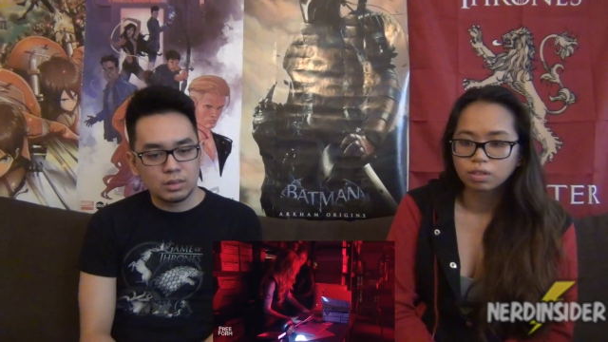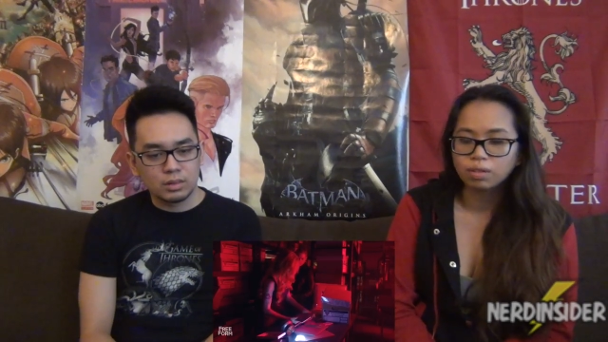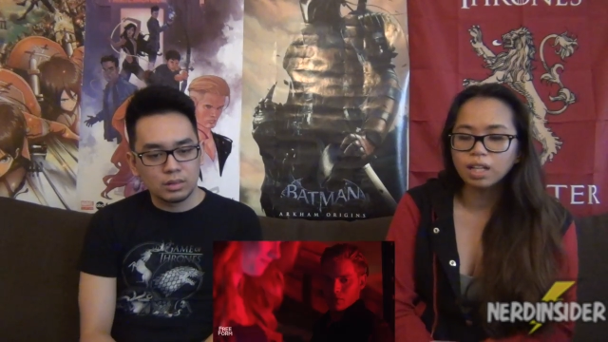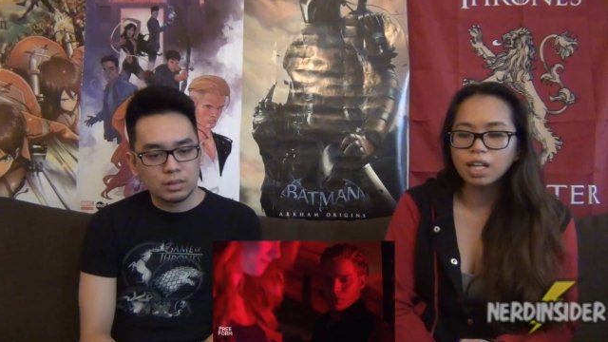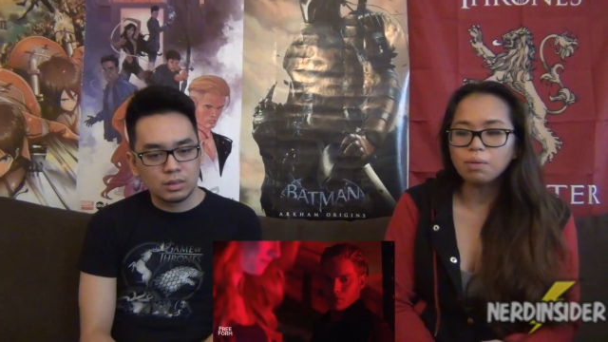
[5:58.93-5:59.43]

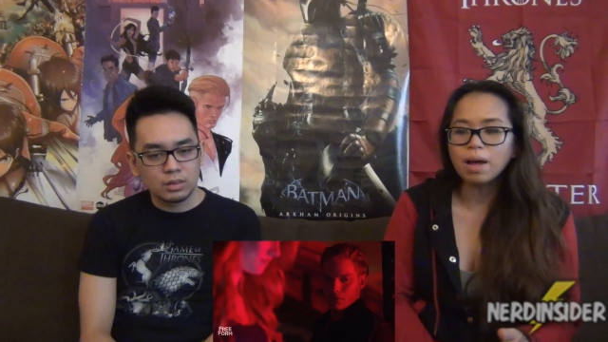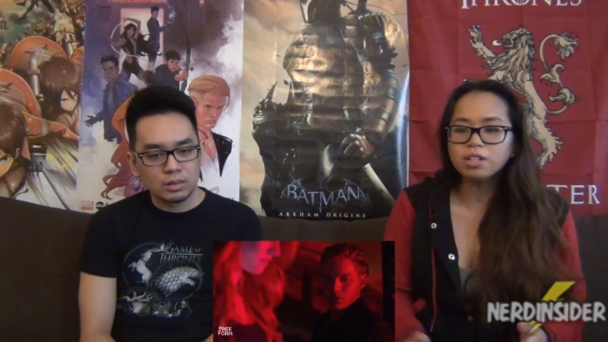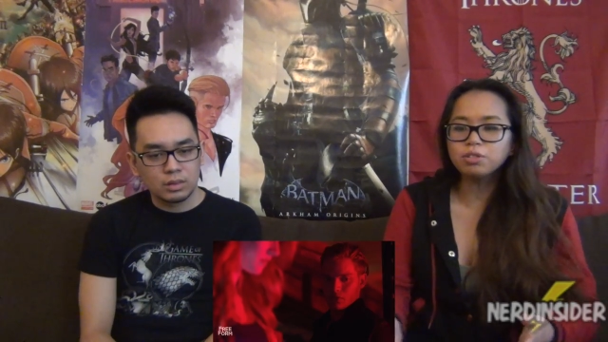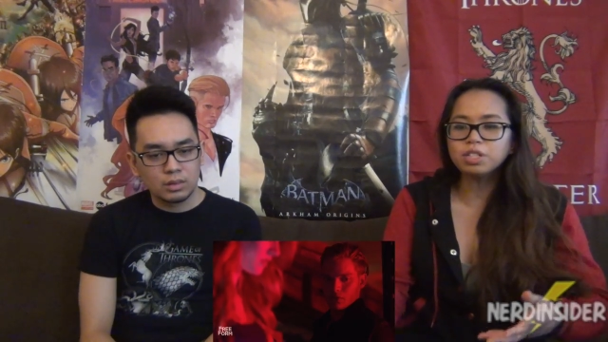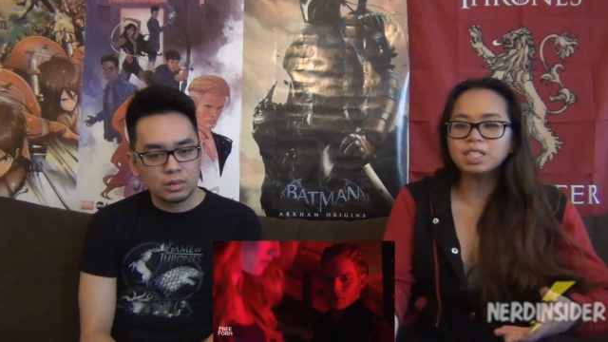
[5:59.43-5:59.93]
Speaker 1: Really? Why
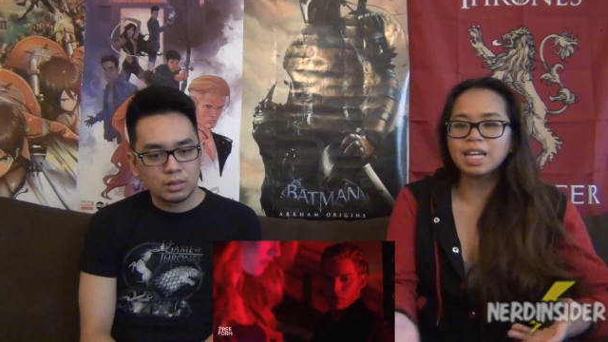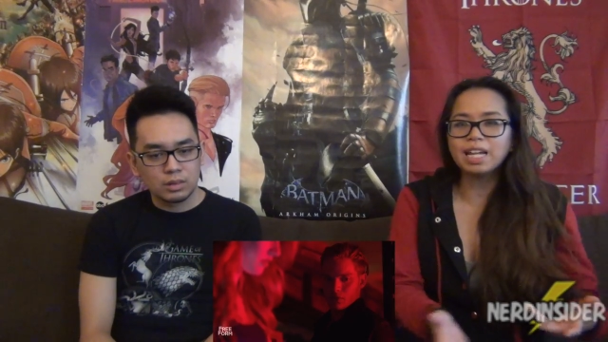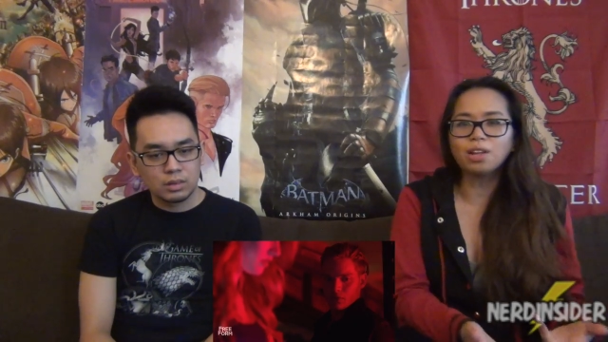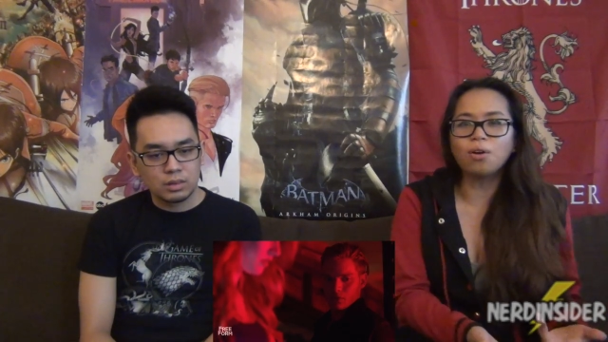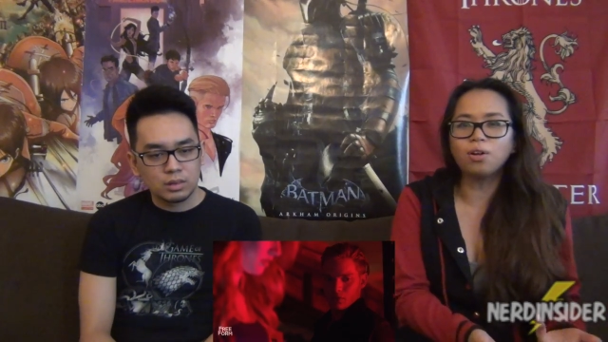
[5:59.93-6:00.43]
don't you just
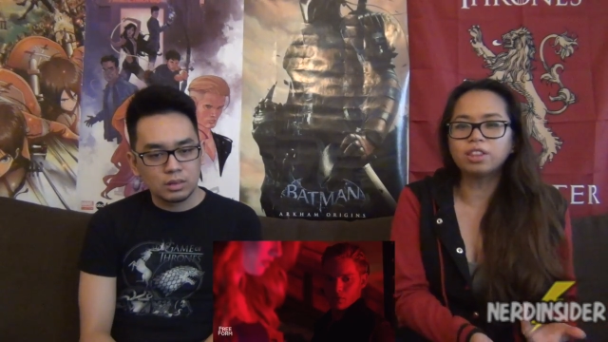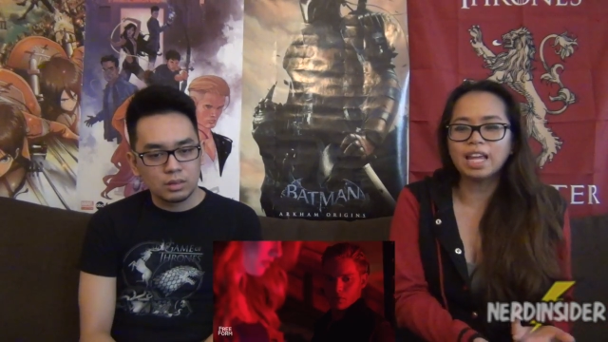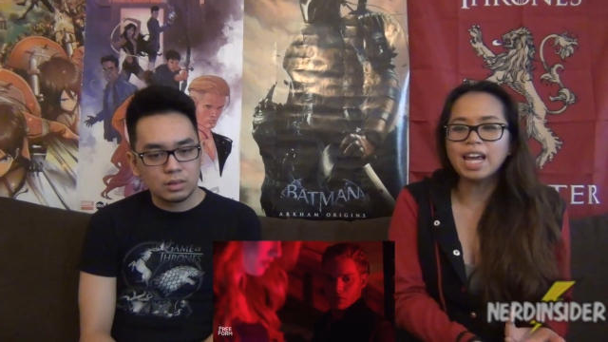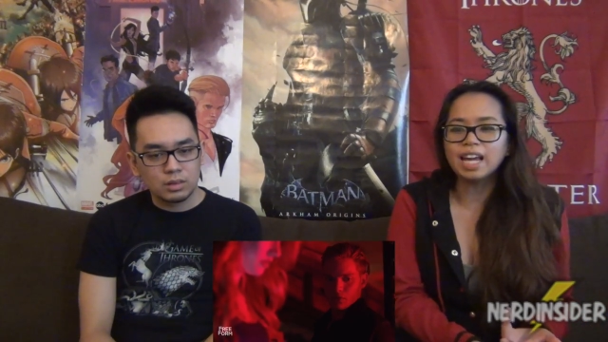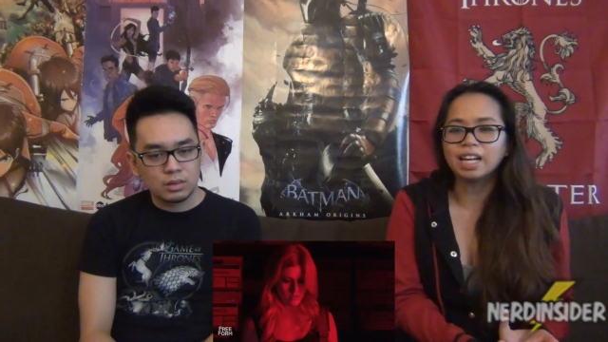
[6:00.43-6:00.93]
take the whole
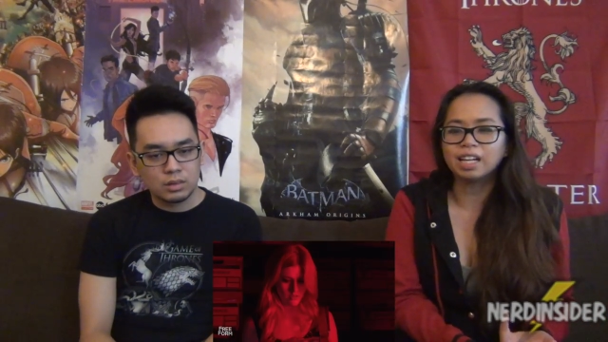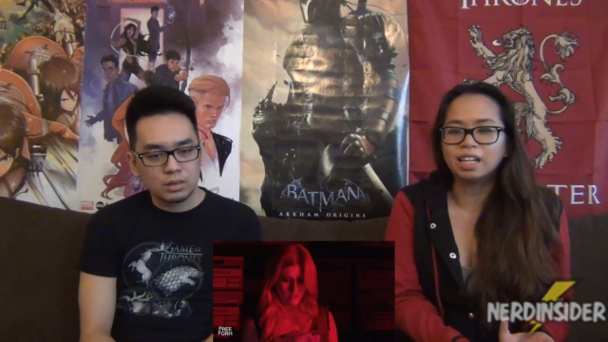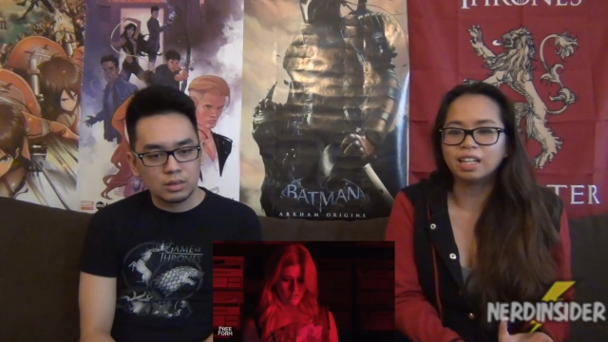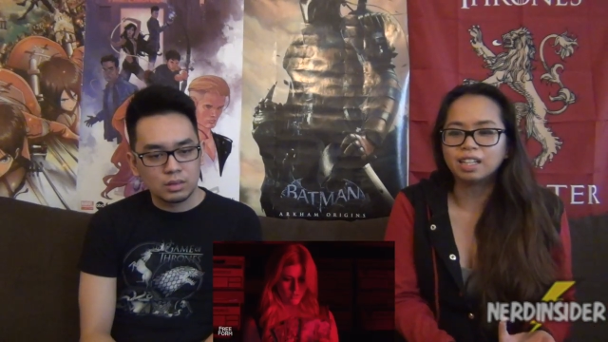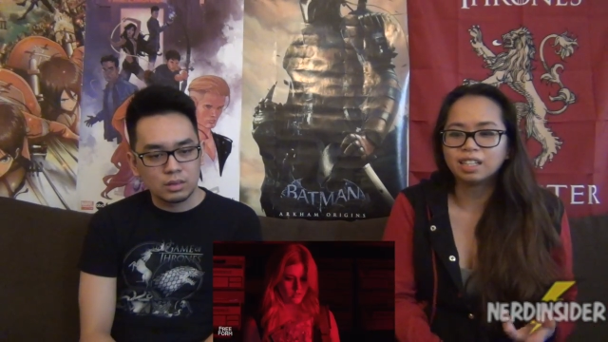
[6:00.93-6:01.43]
thing?
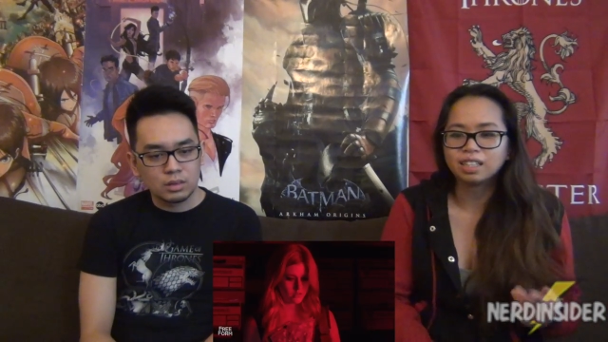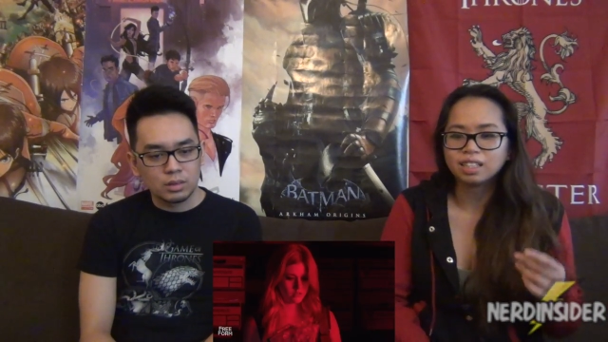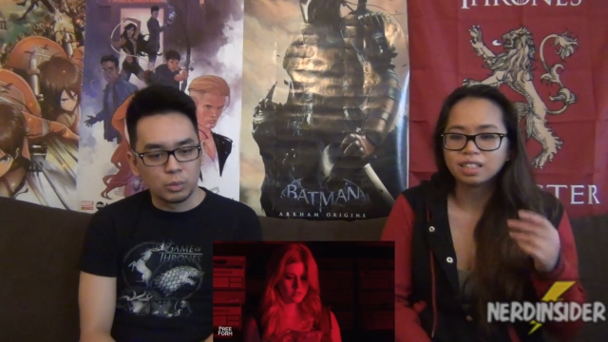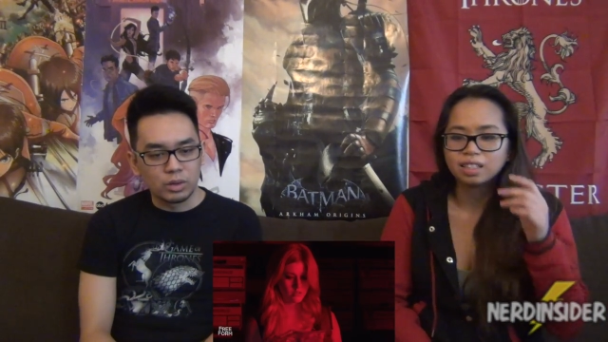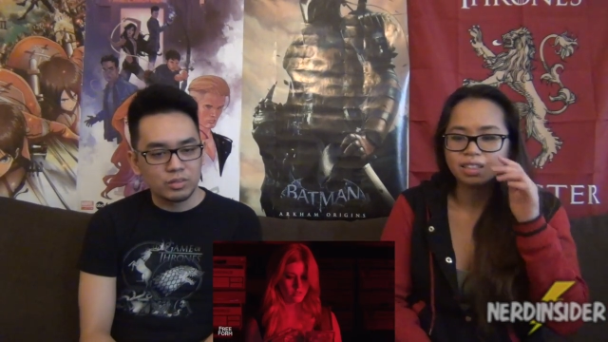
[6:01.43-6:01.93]

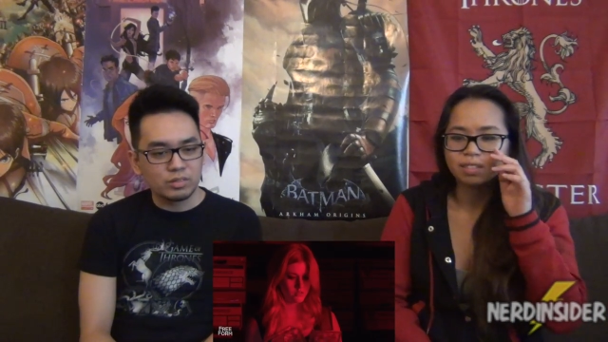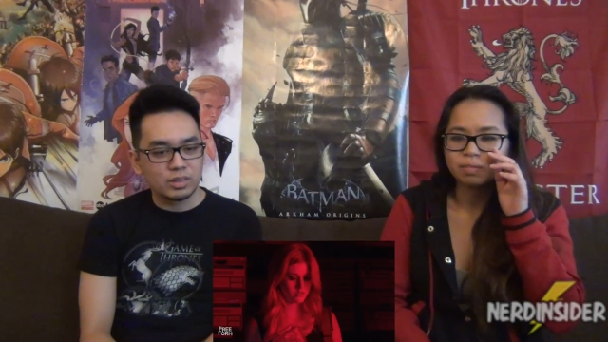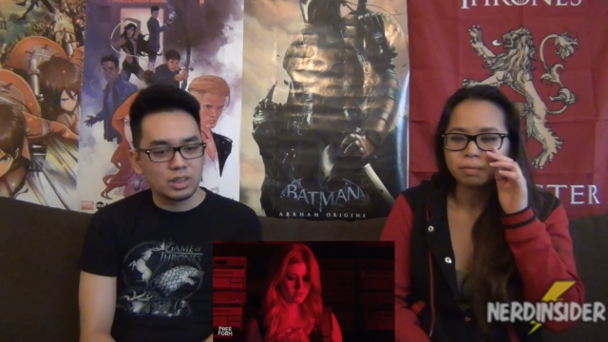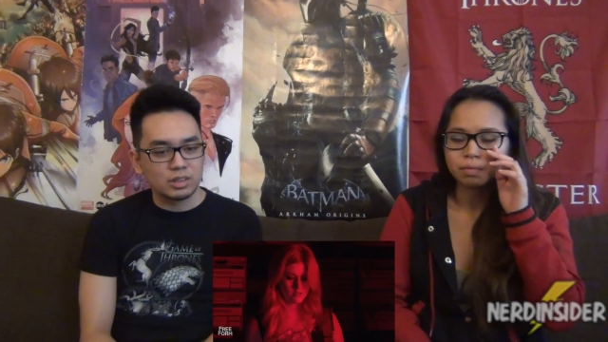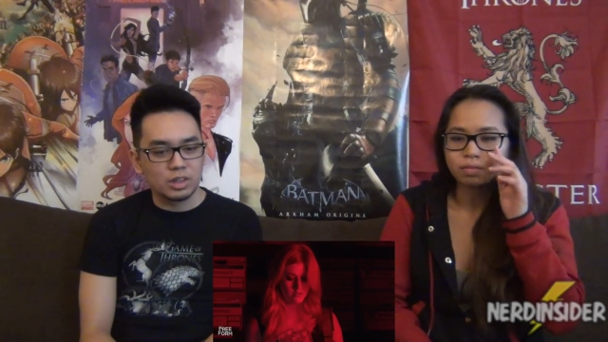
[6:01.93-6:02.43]
Speaker 2: What if
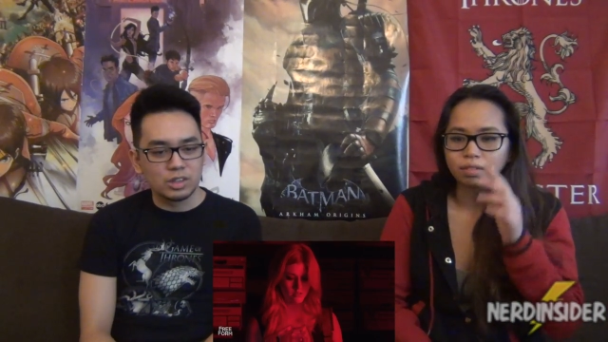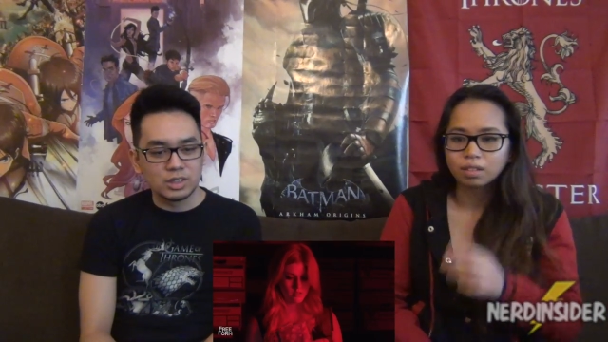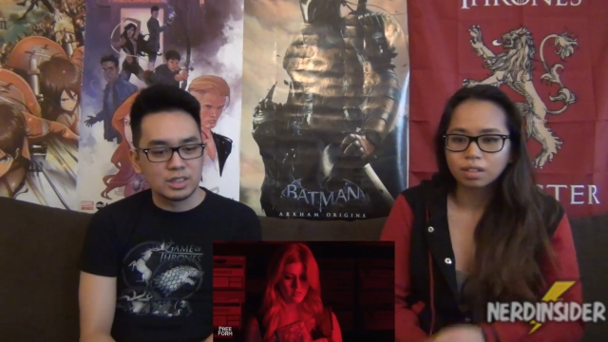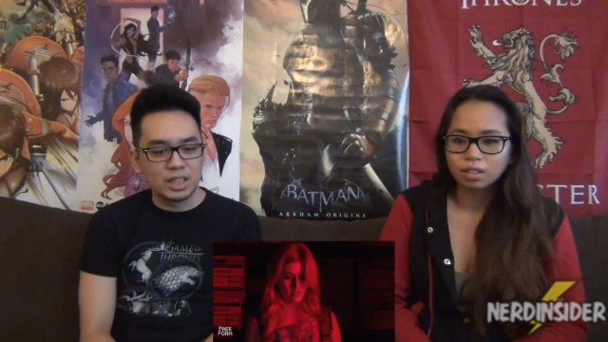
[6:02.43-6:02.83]
the, oh, it's